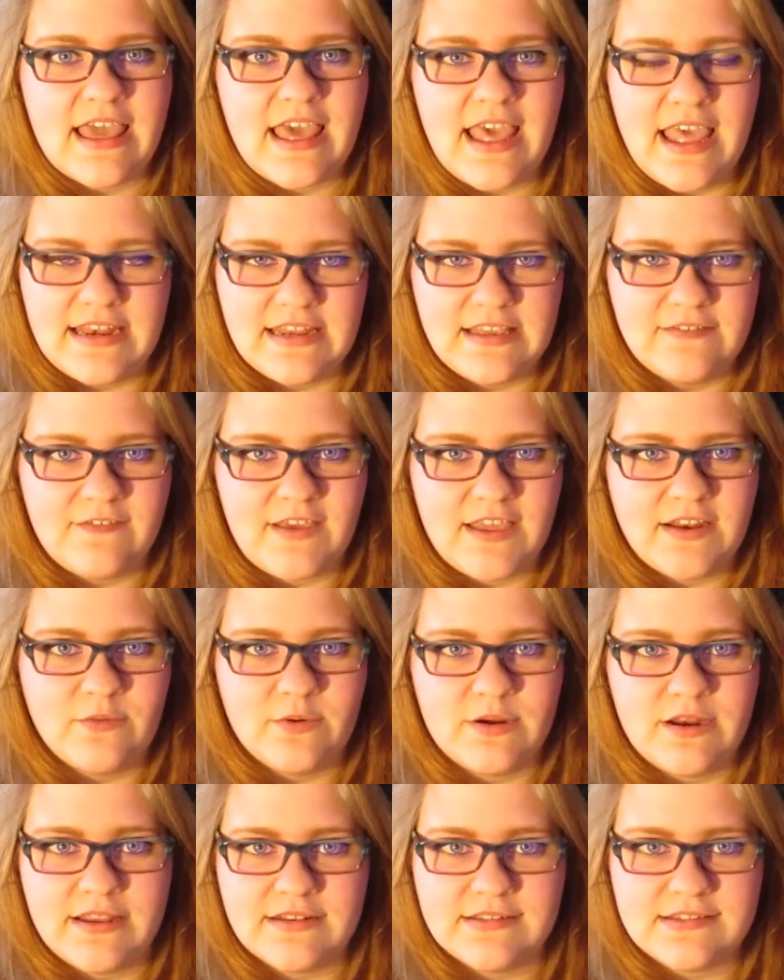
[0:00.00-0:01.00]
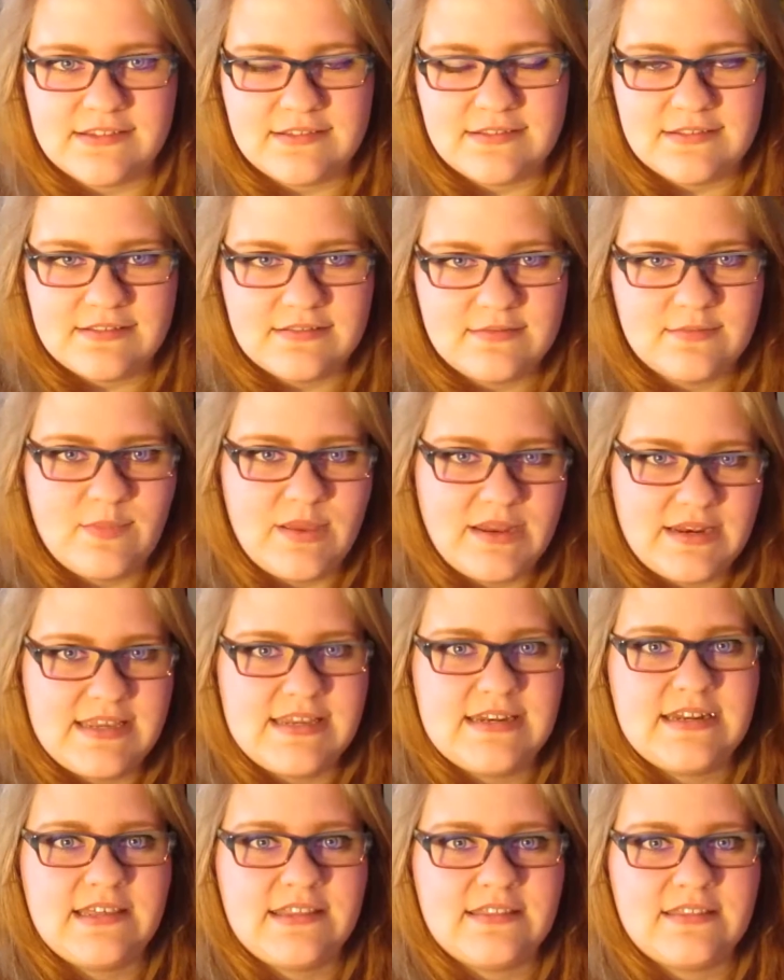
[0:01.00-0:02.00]
and if Edward had been
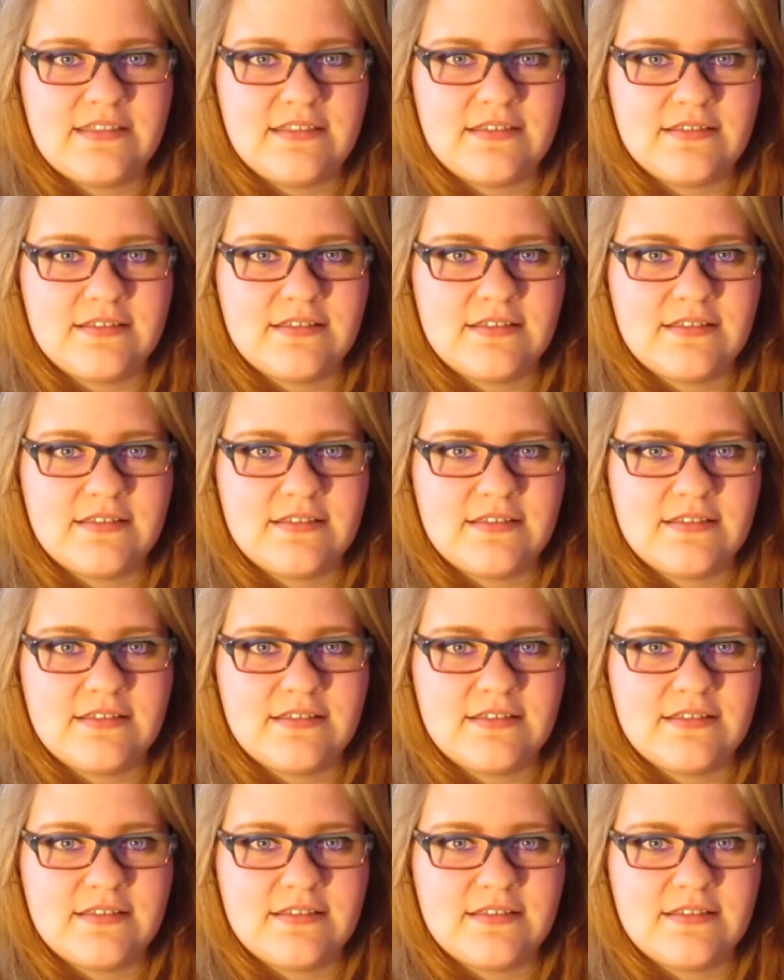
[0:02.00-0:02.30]
Edith.